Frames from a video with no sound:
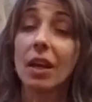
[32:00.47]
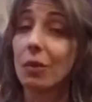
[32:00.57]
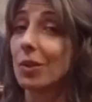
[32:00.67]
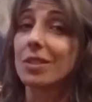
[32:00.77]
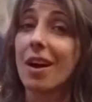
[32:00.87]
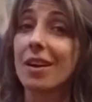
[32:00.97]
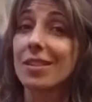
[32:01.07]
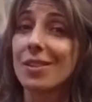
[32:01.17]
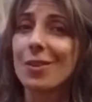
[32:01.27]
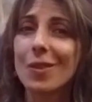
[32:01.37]
and we'll talk
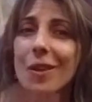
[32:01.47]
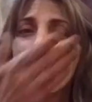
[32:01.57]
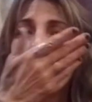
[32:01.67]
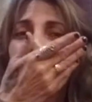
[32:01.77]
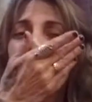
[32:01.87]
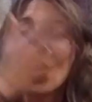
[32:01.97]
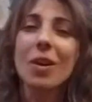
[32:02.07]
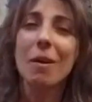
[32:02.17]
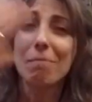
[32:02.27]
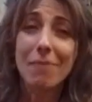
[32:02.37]
soon.
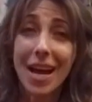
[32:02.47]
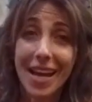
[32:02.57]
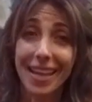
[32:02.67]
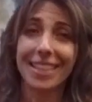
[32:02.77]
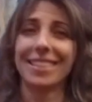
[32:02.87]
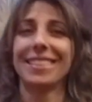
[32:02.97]
Bye.